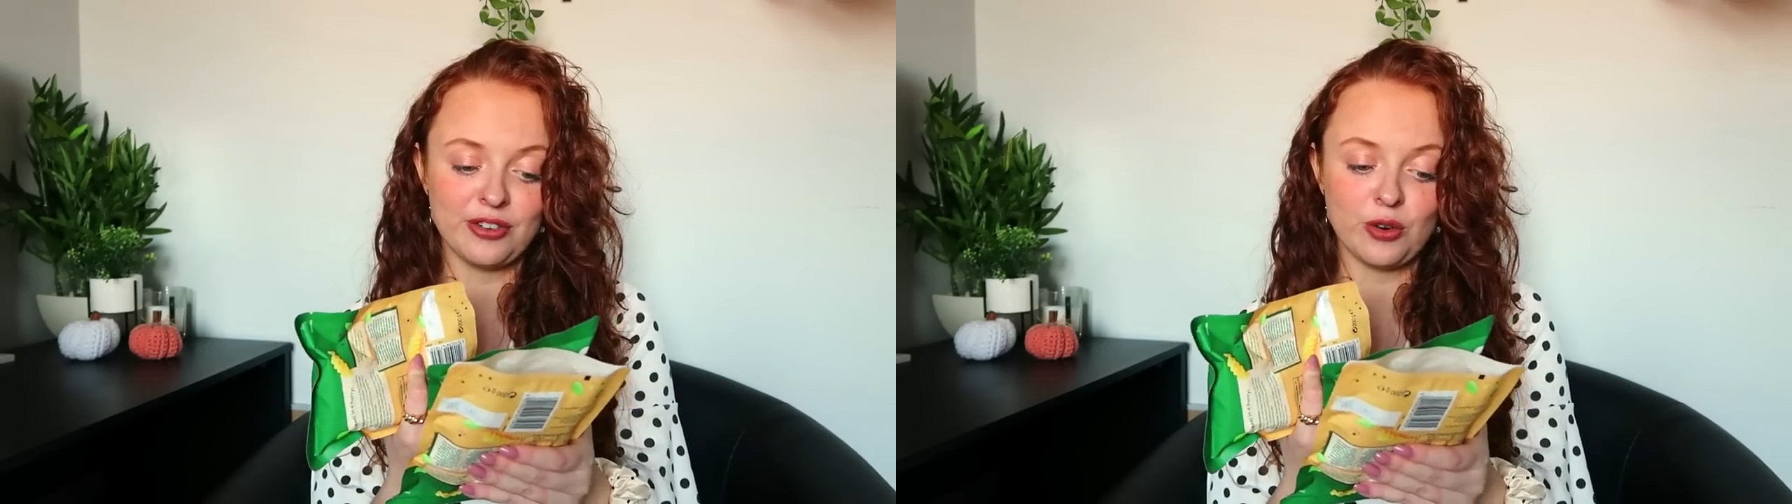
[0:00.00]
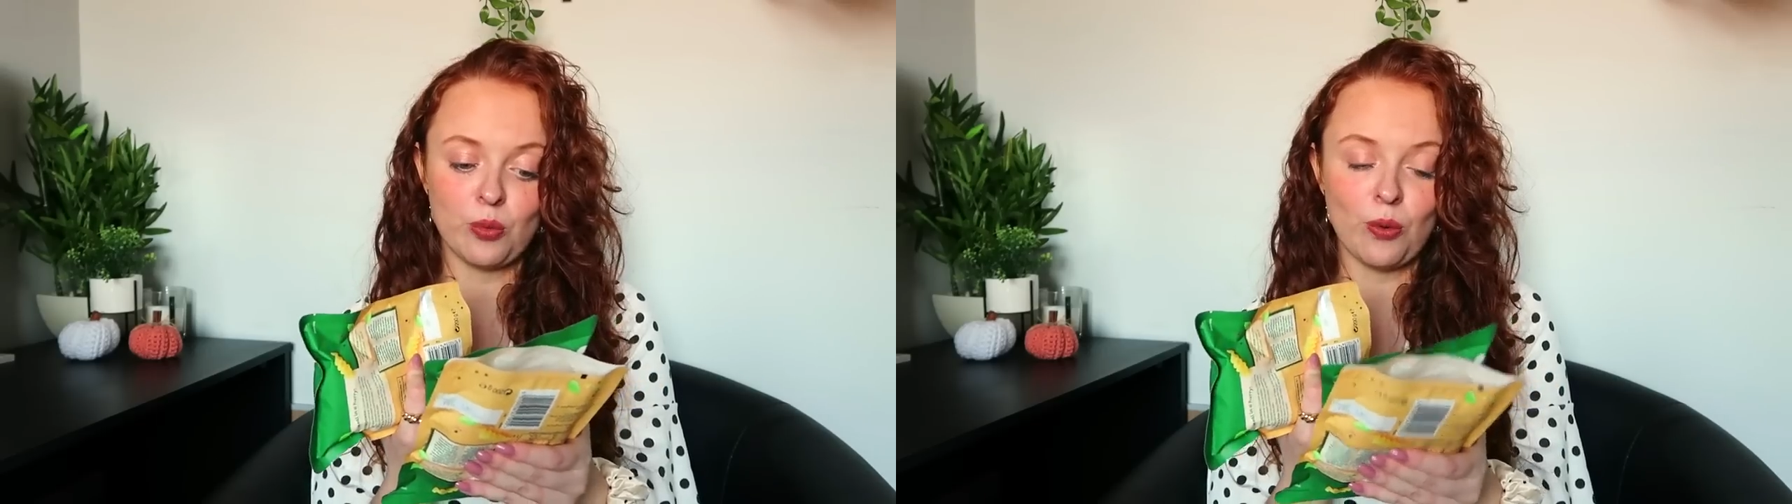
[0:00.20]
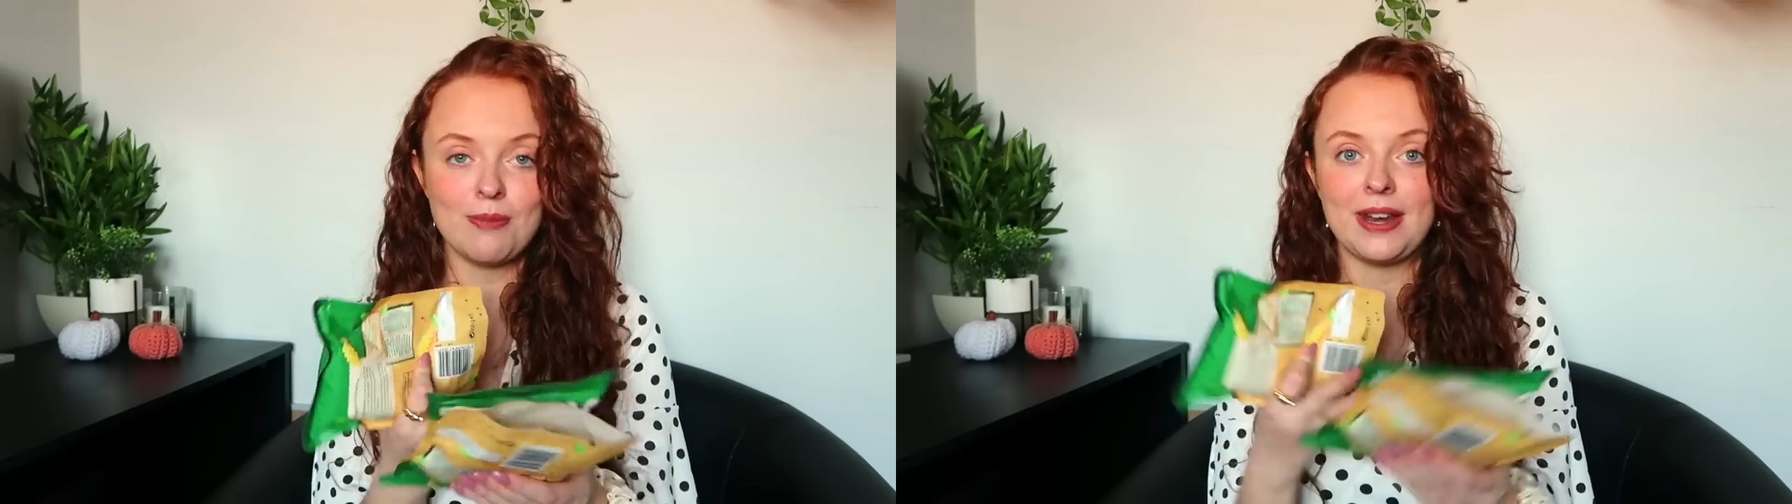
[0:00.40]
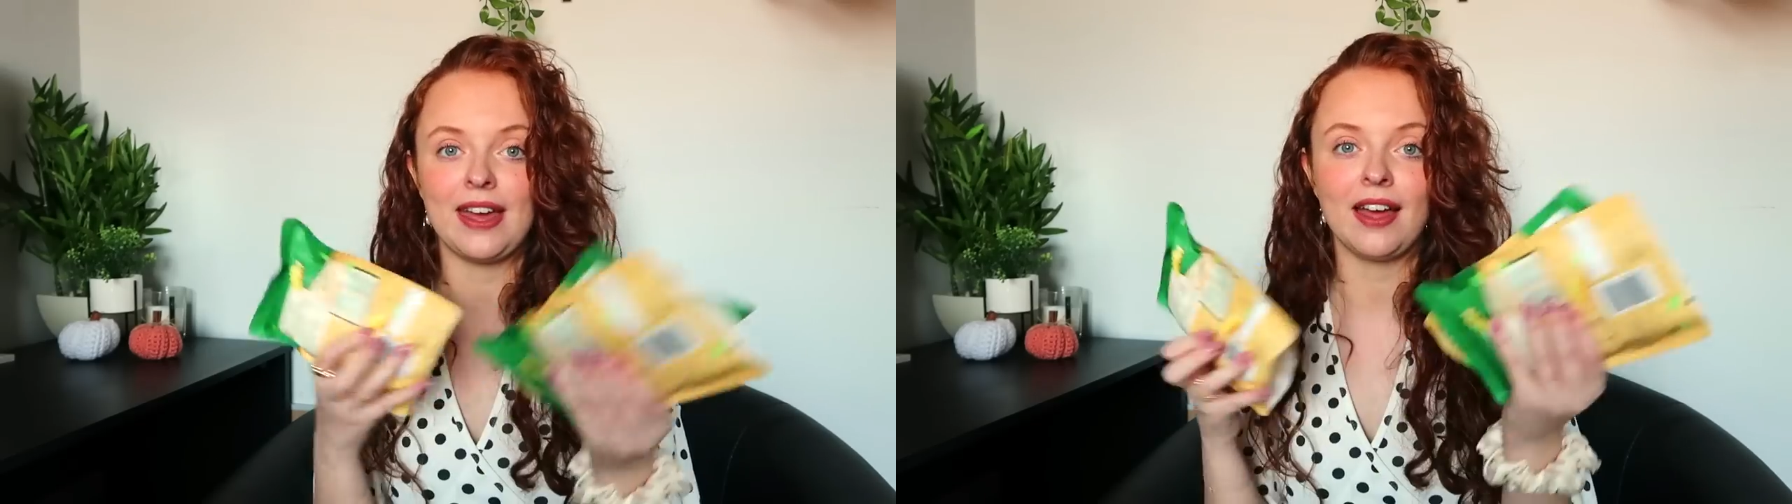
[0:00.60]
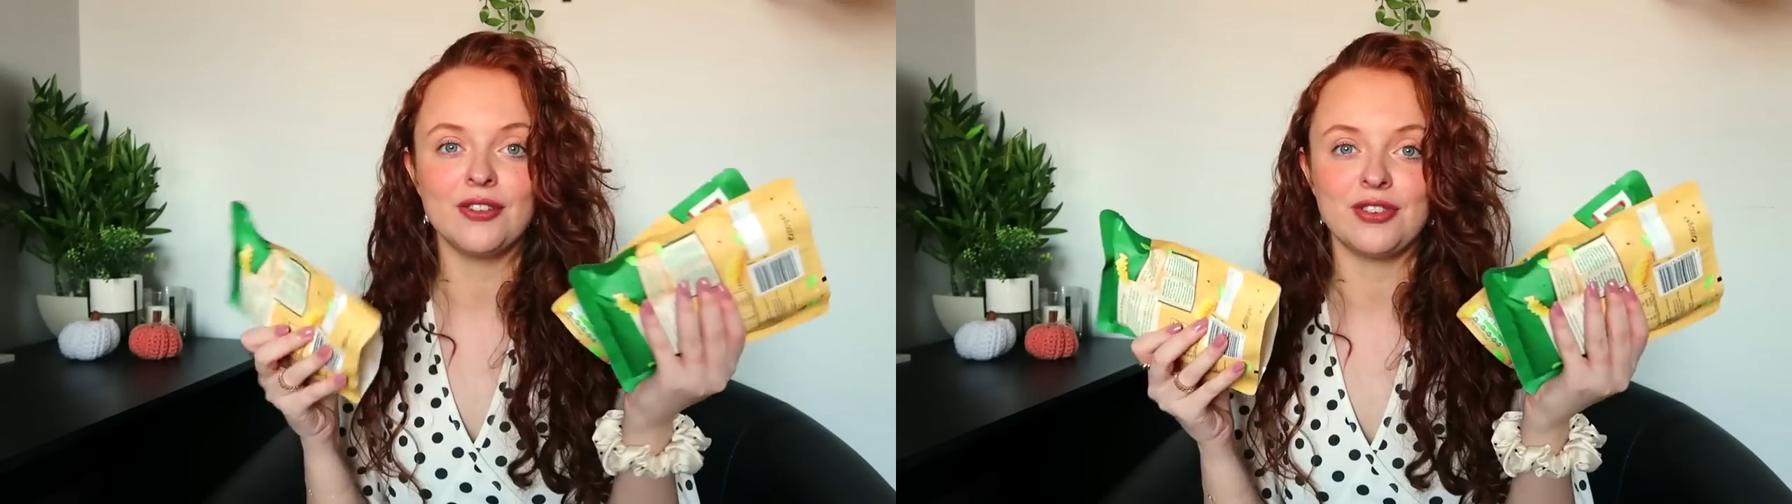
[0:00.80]
for 1
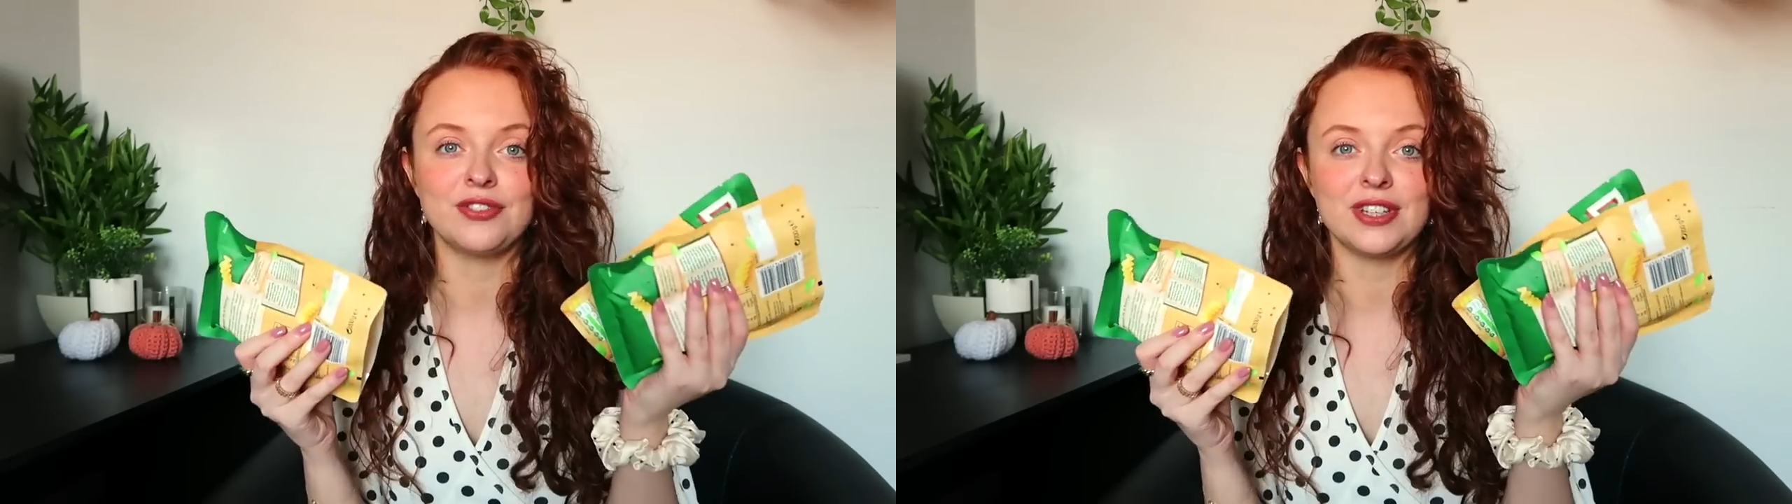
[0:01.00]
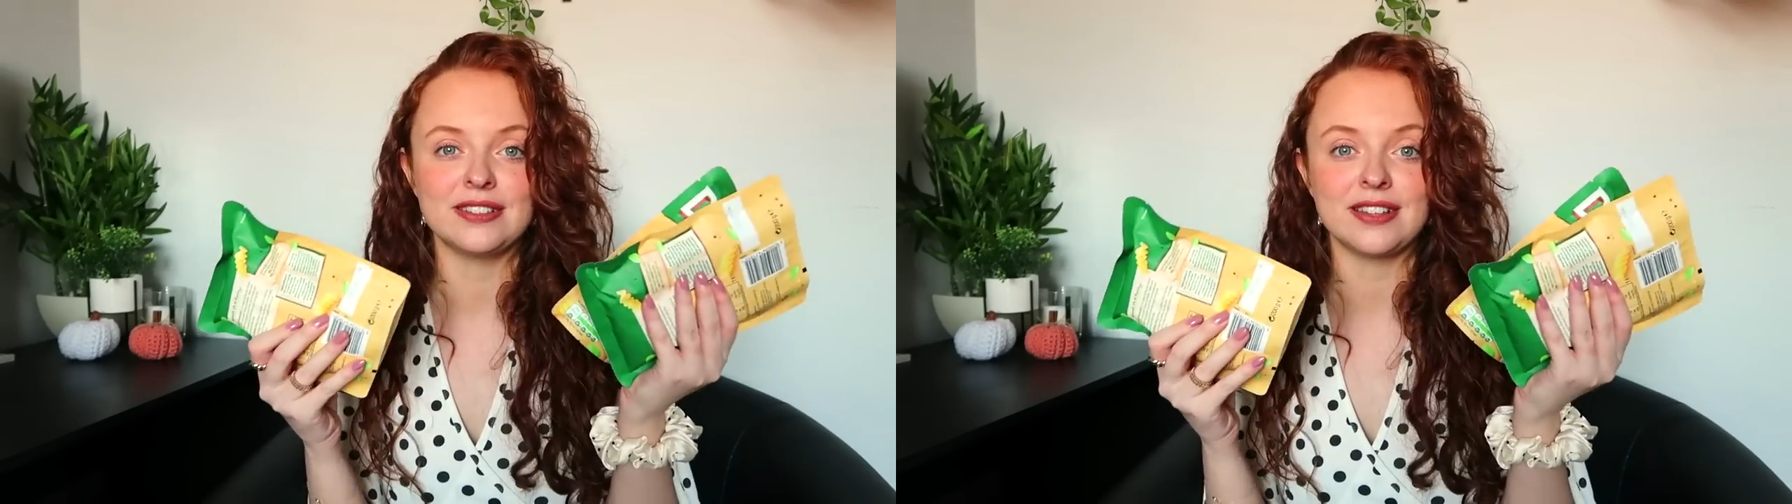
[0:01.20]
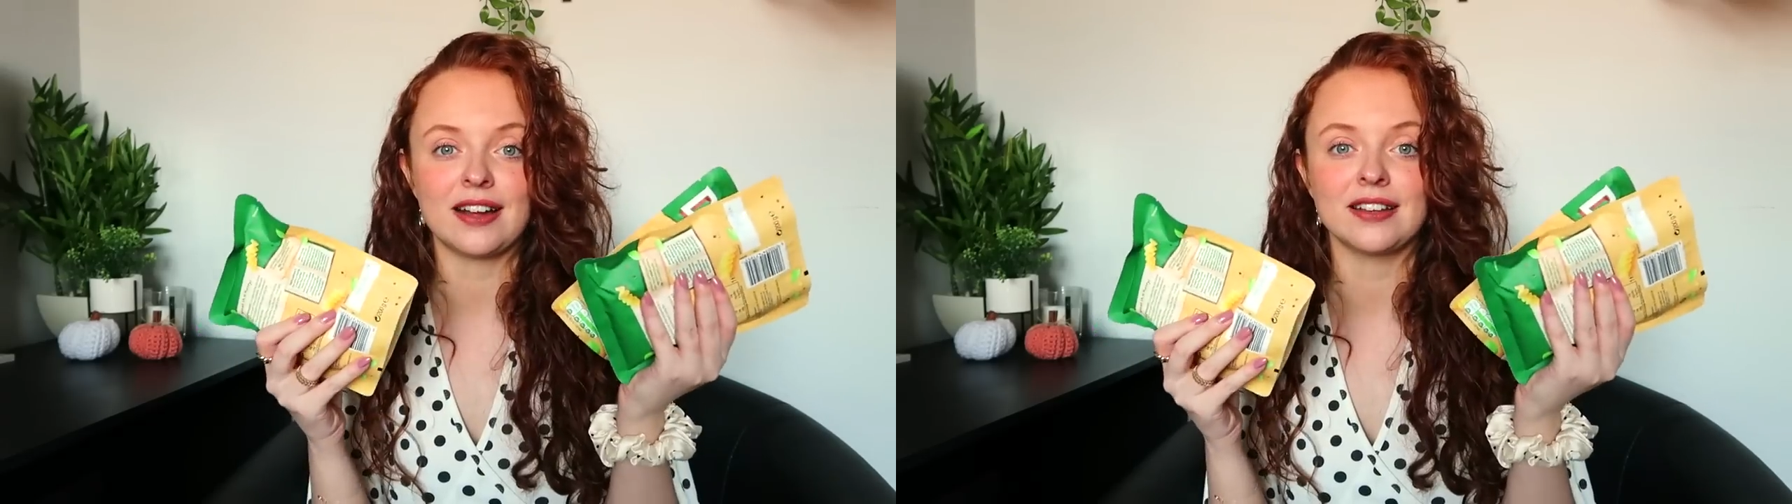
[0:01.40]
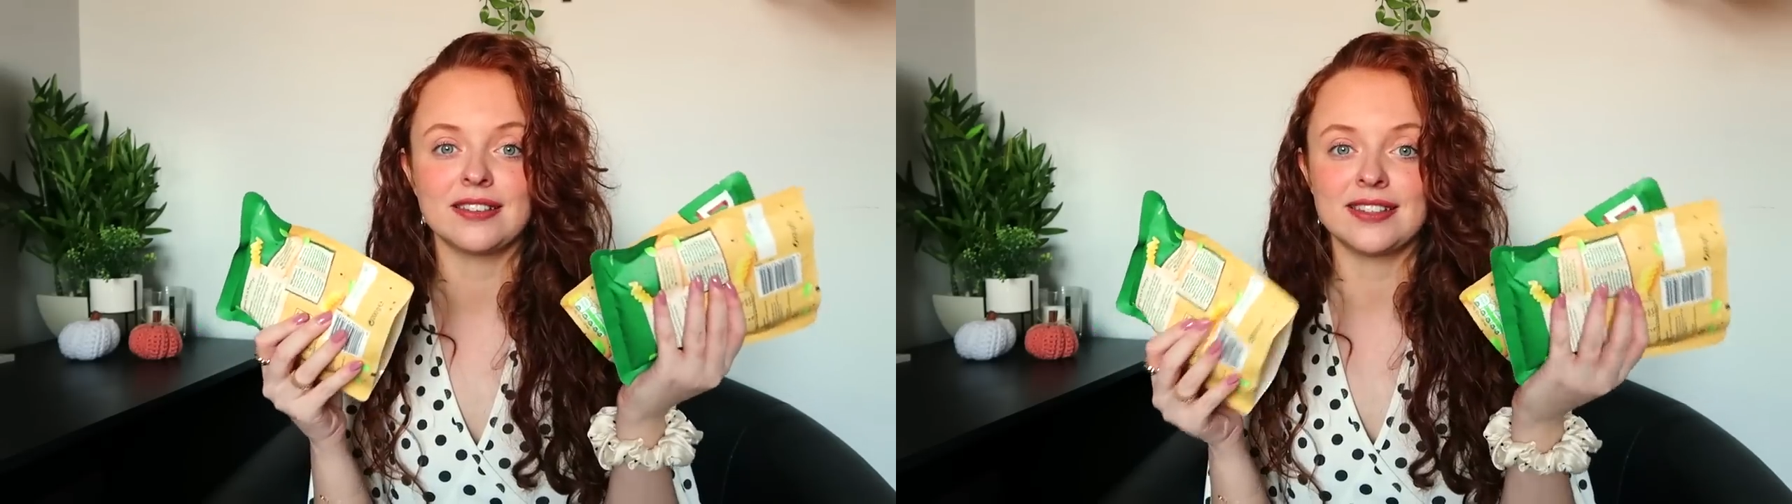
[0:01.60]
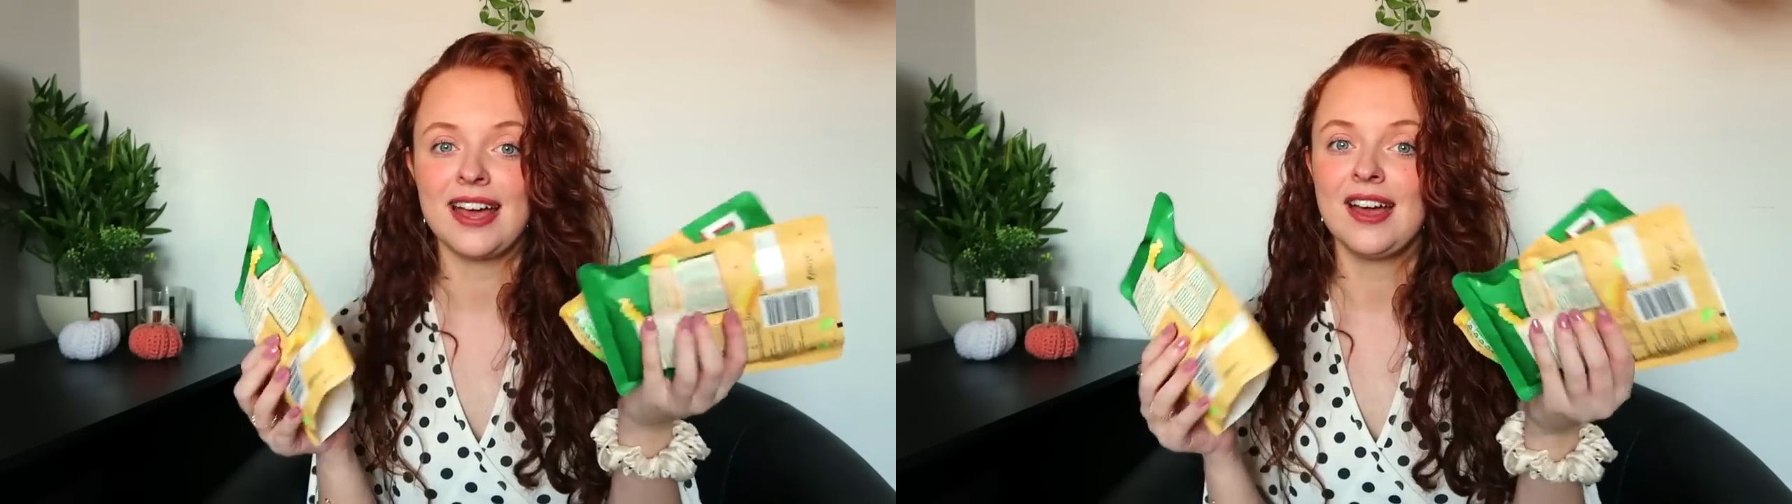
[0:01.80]
minute and 15 seconds,